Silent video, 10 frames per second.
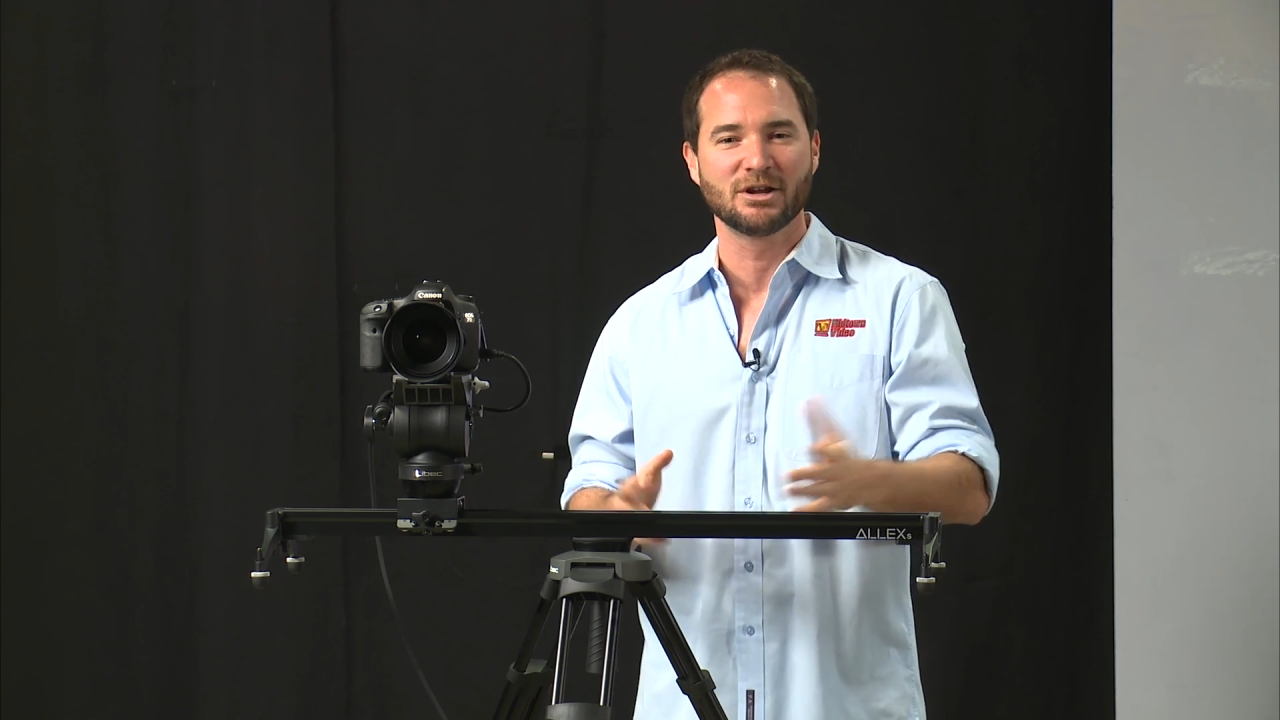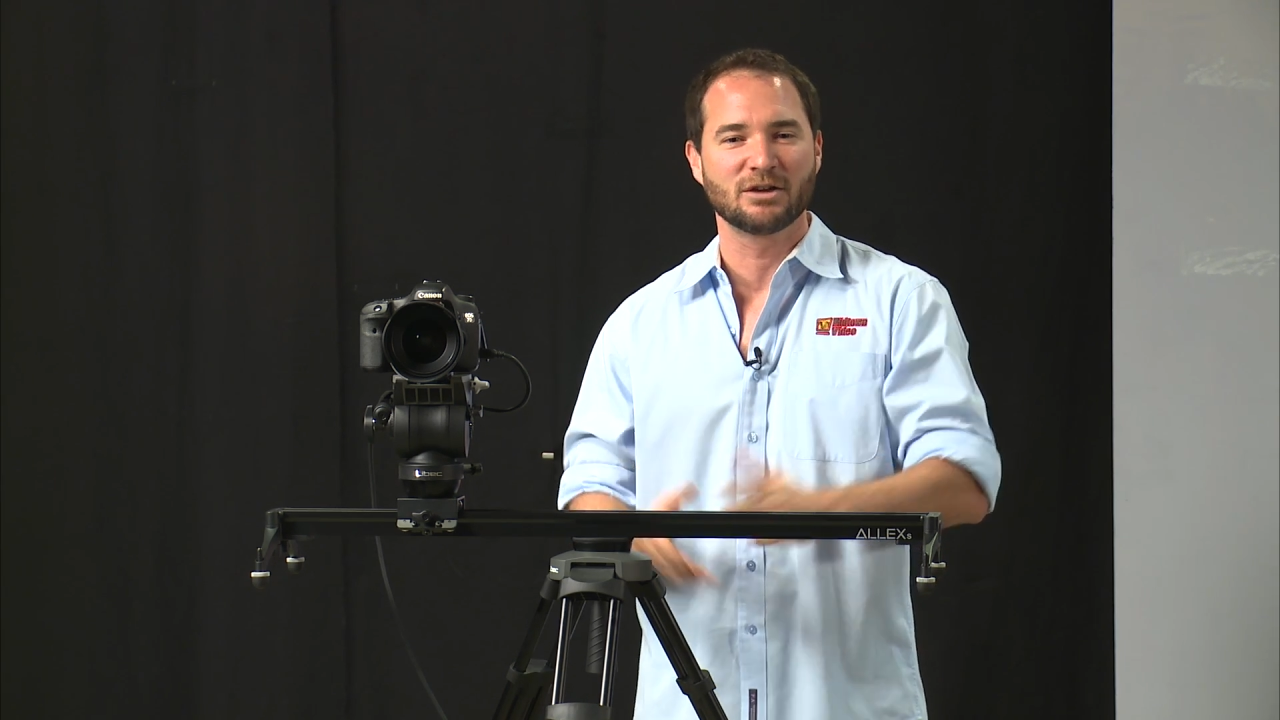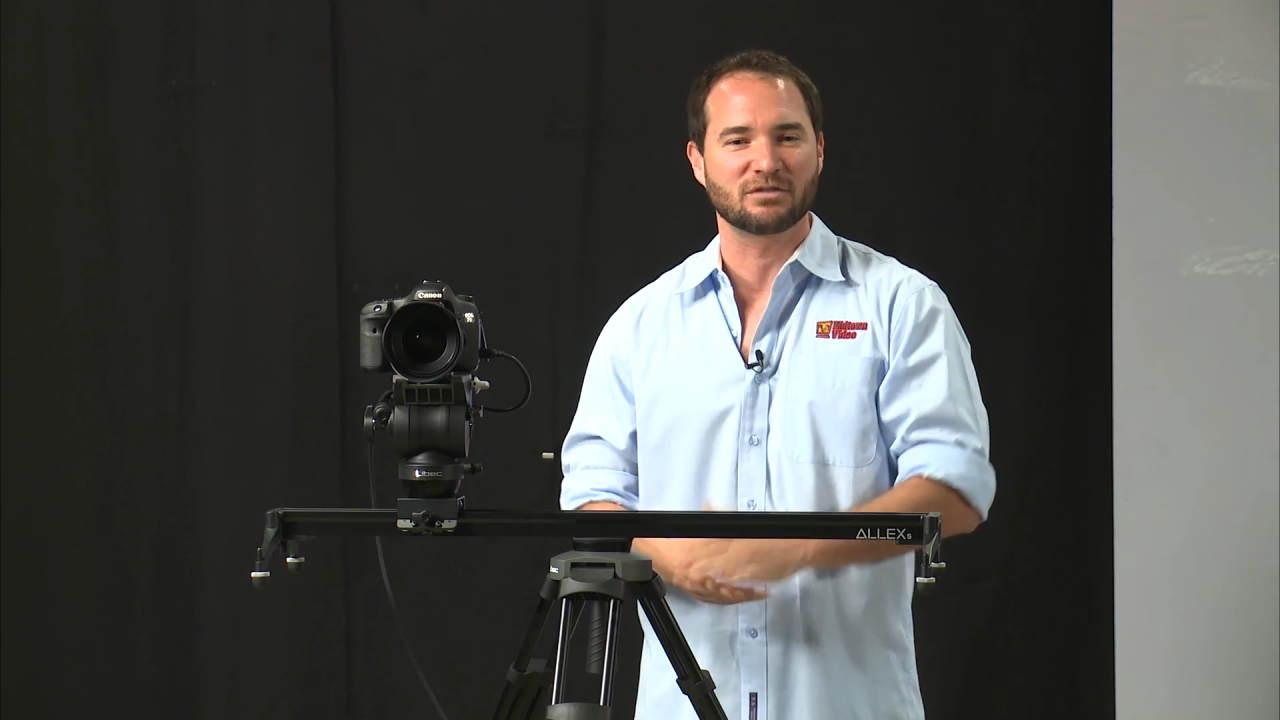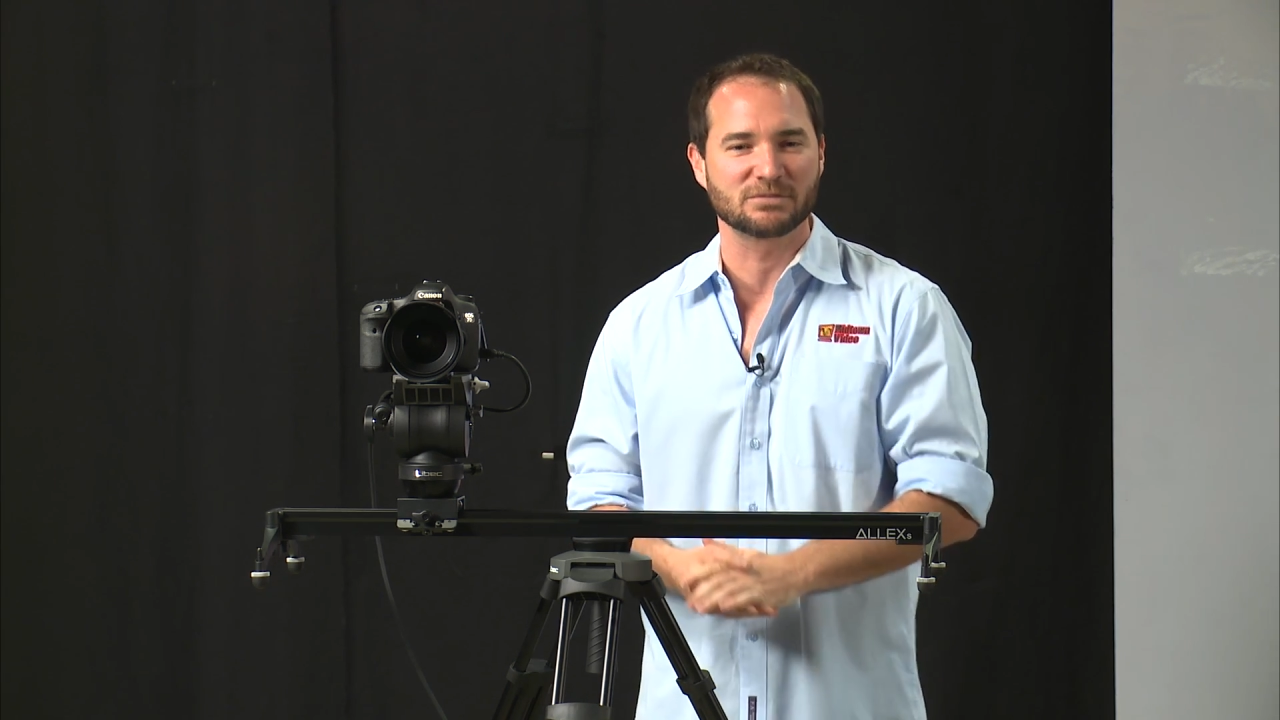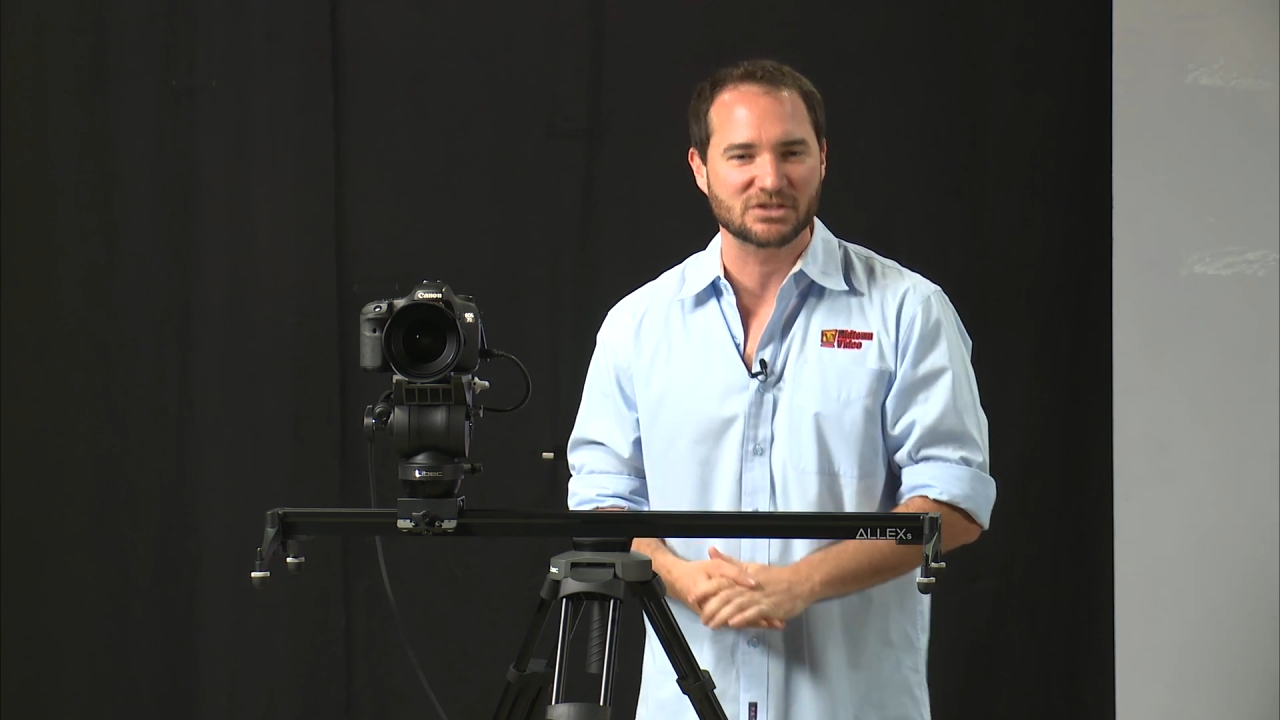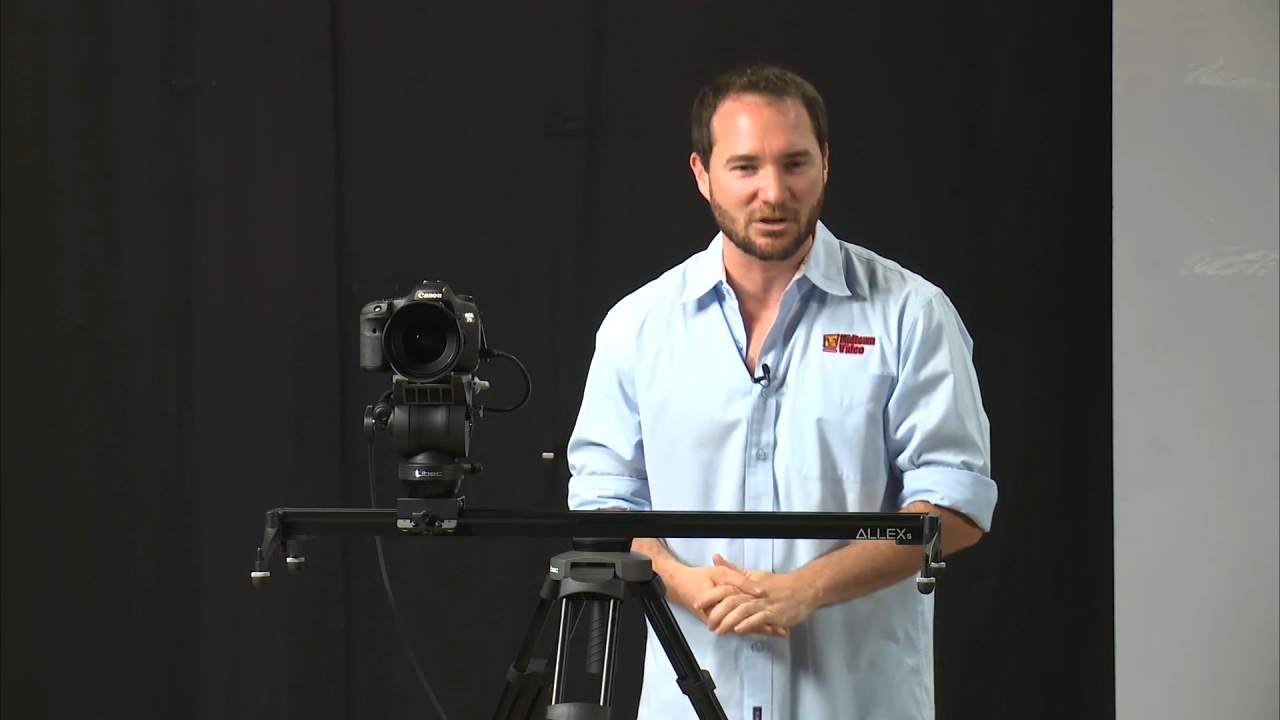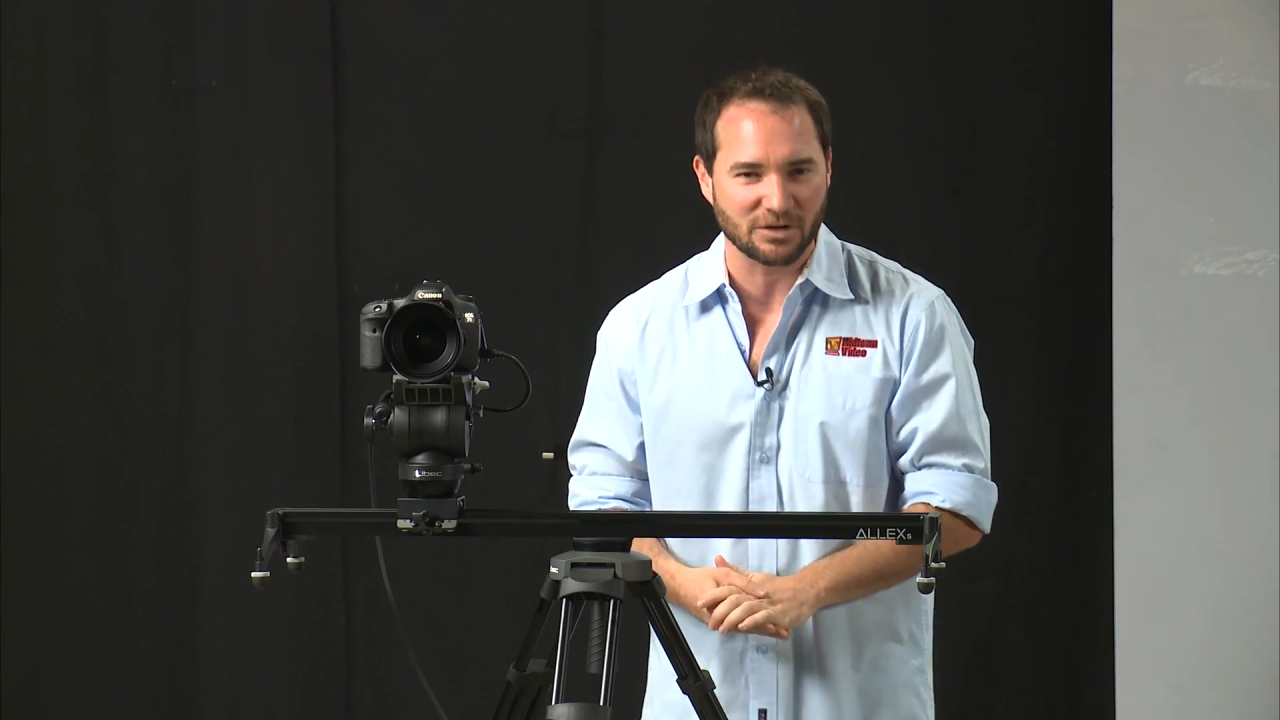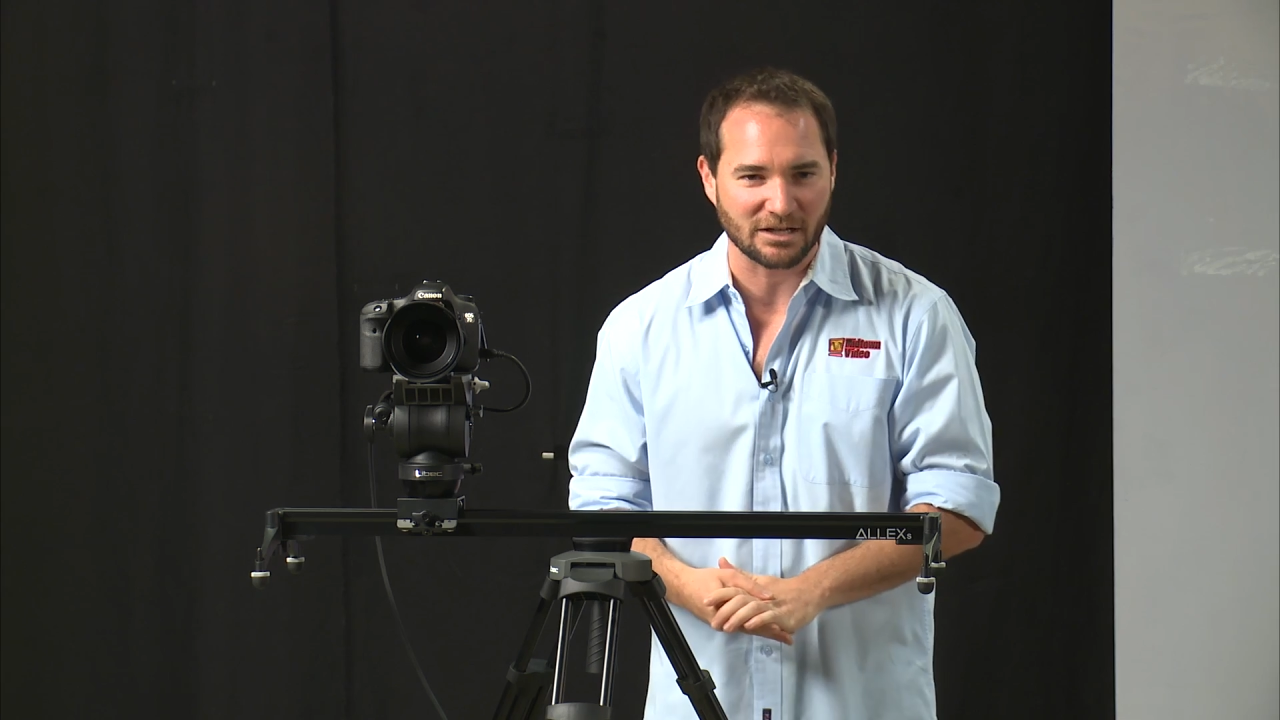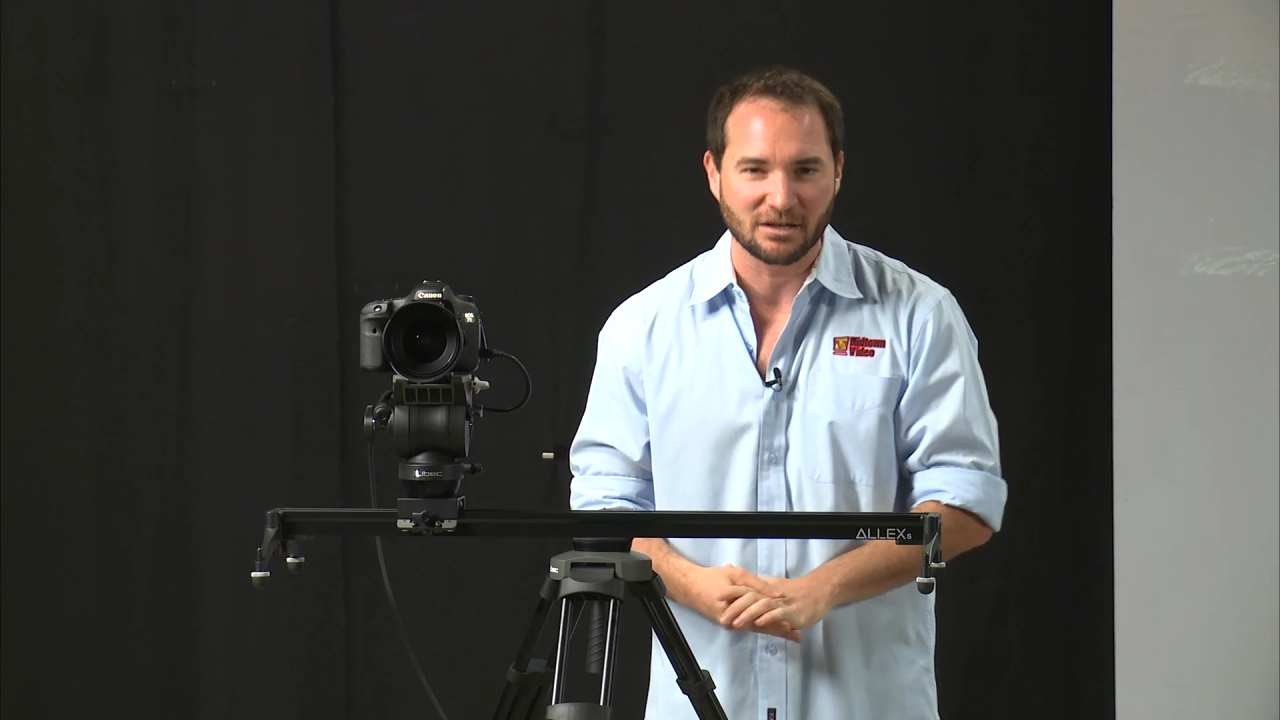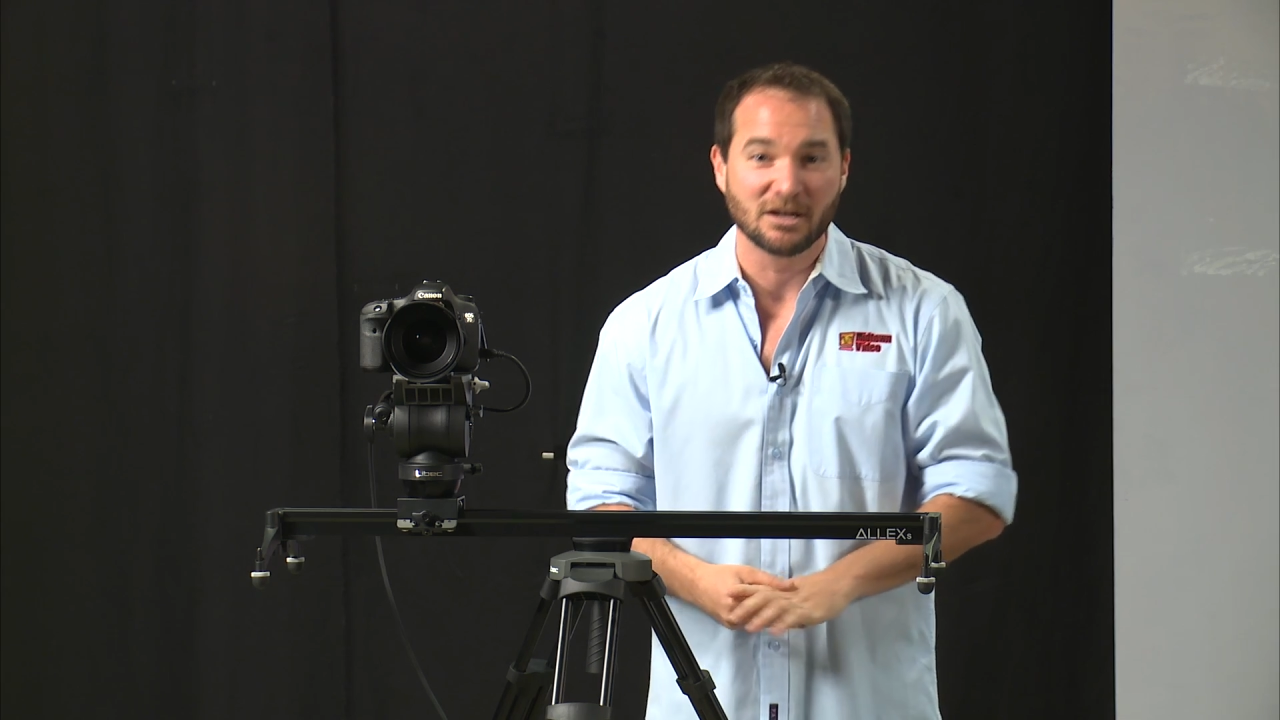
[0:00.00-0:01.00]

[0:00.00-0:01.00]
from Sony.